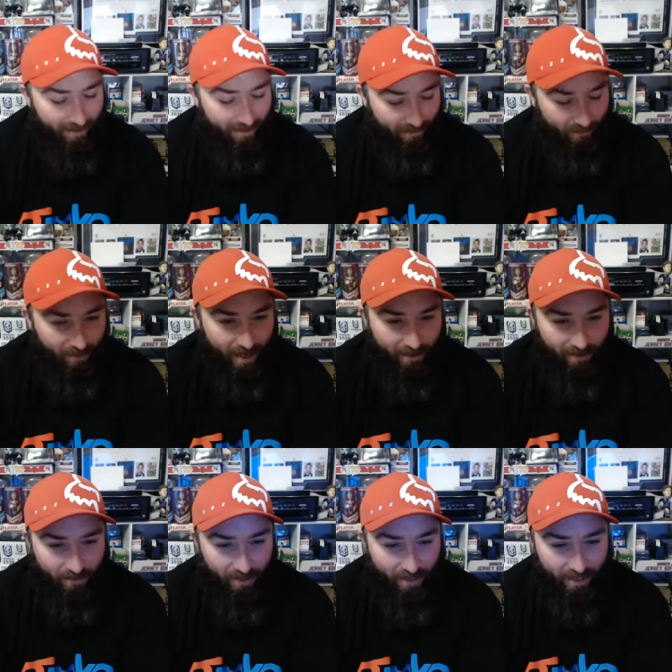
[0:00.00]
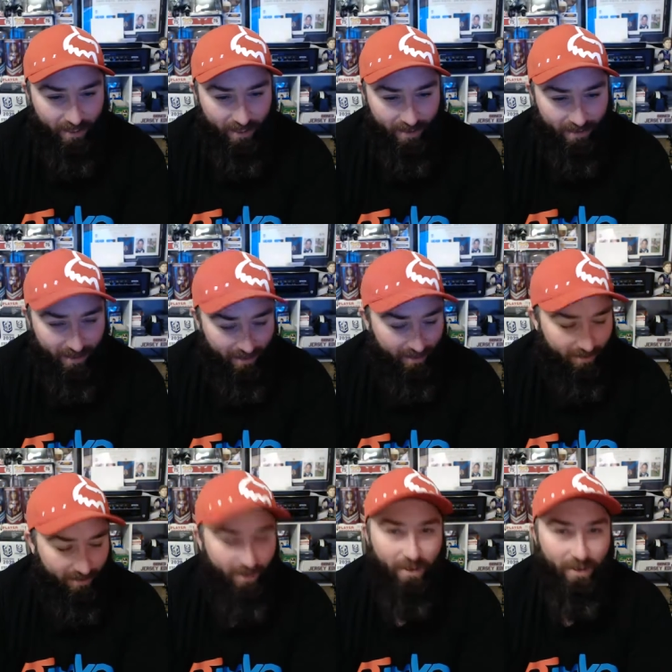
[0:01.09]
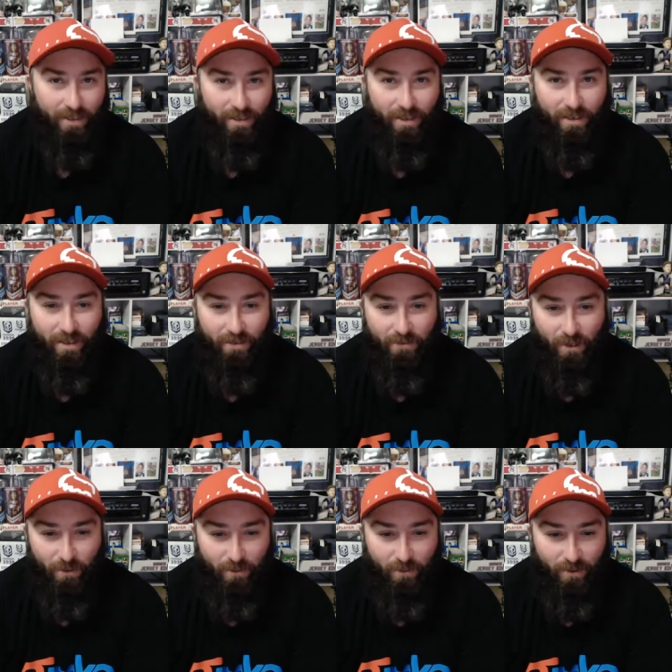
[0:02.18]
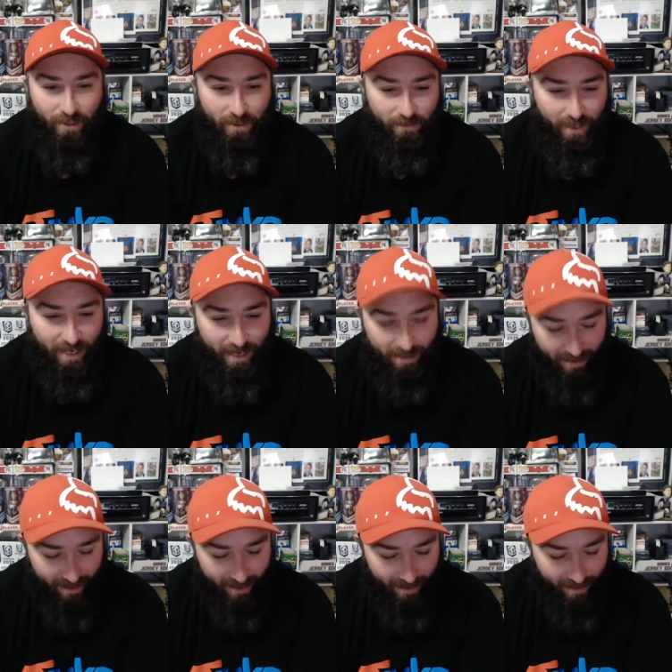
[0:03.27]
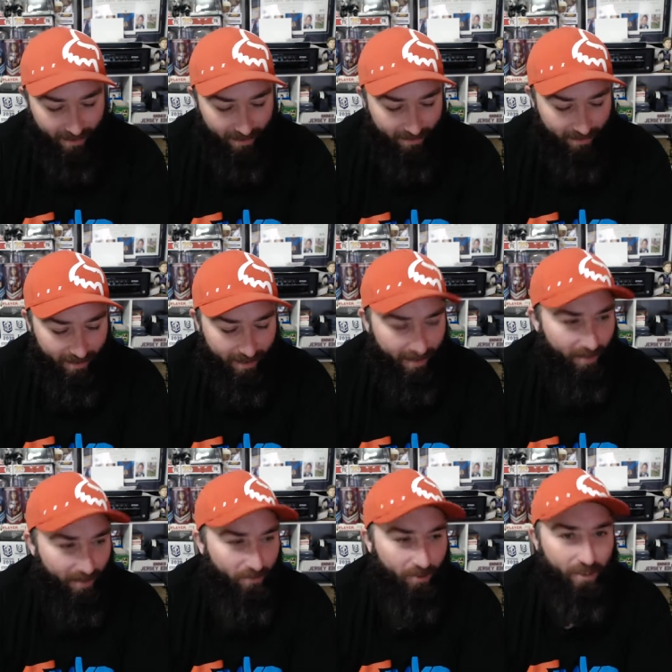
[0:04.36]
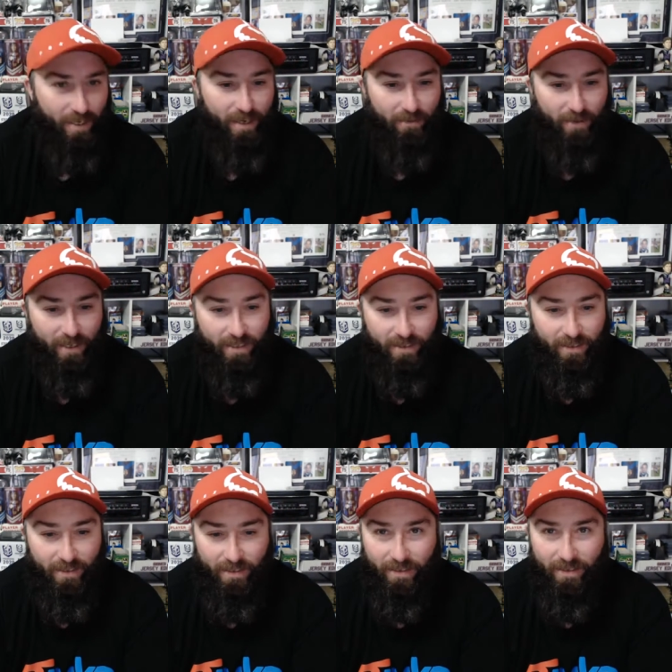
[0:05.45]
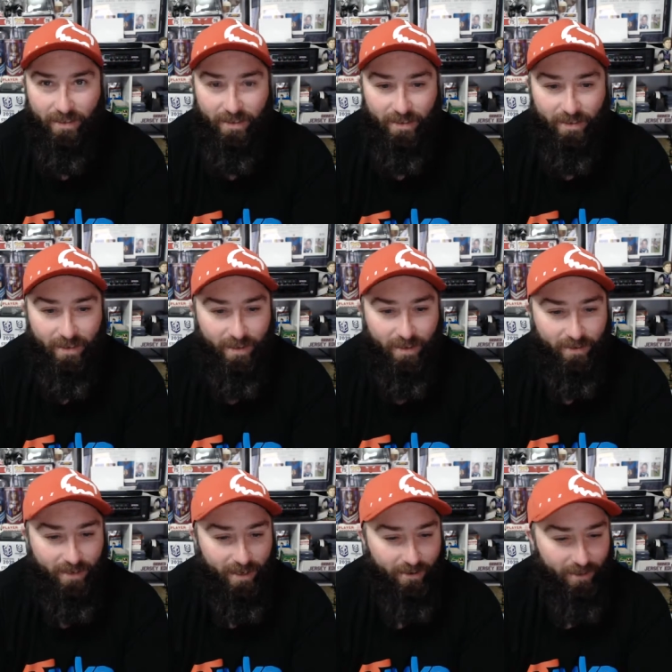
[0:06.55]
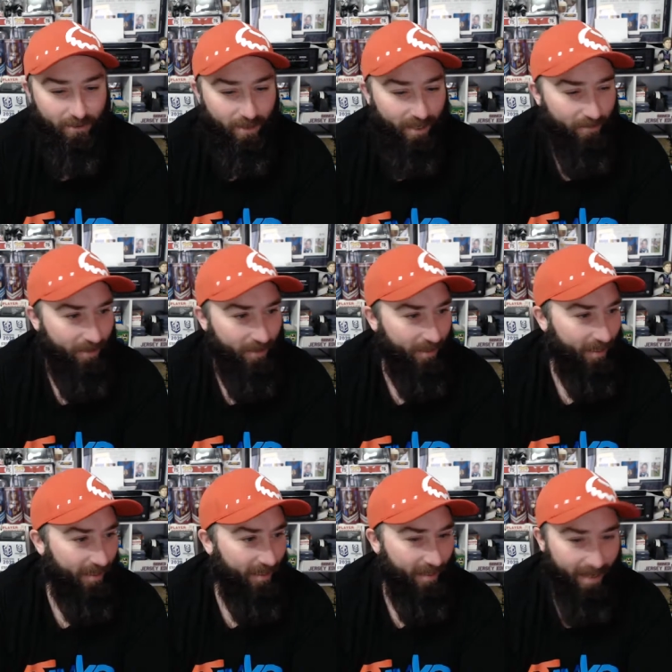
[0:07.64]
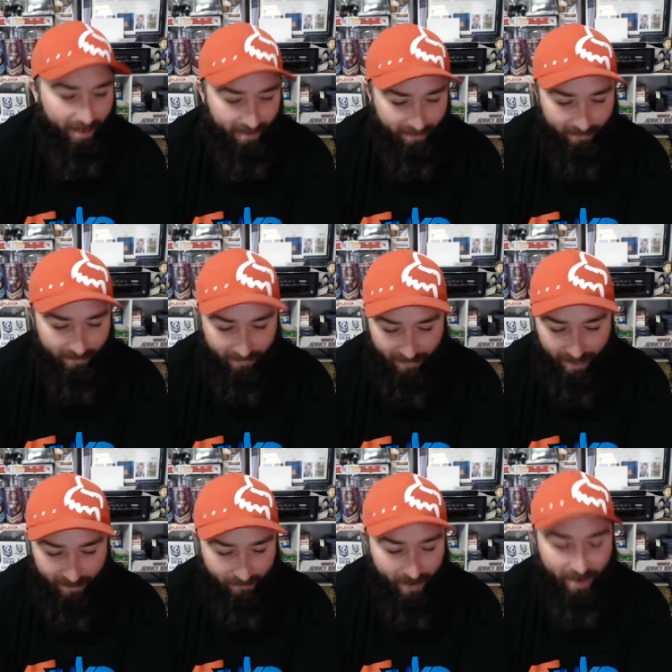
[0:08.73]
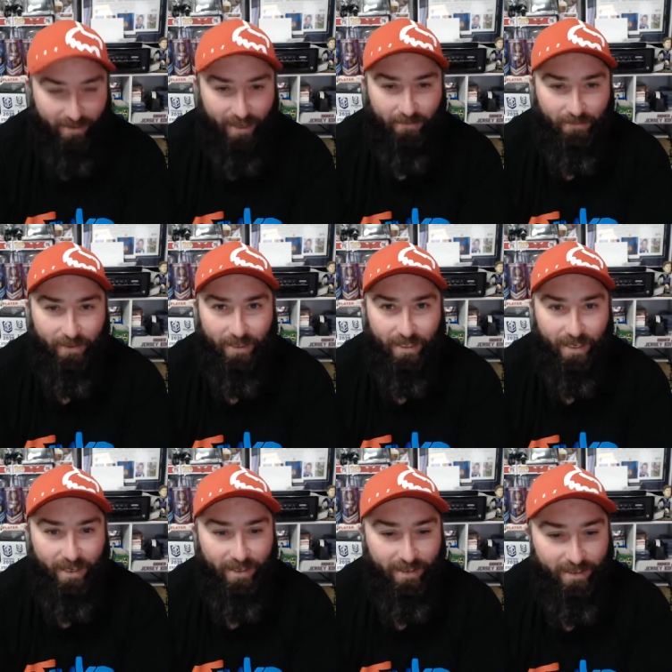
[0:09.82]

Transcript: We'll go with Rodney. I think Titans deserve two points for that, and the Cowboys get one. So Terry will get one there, and that's fair enough, I'd say.